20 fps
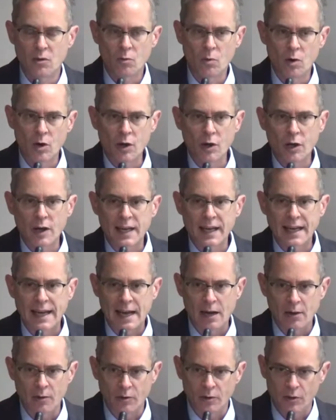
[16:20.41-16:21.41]
we're going to
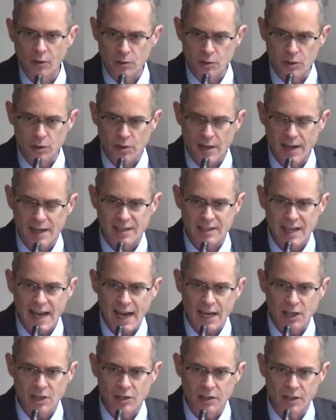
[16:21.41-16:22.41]
count those
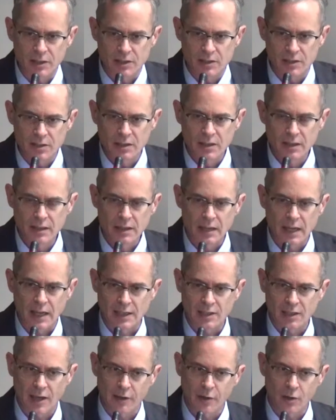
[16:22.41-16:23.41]
transactions
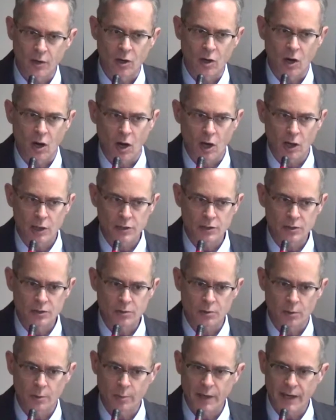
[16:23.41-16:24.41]
as either
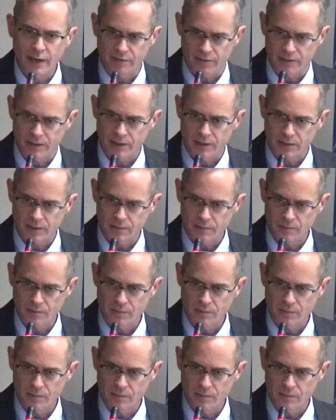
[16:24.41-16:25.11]
costs or benefits.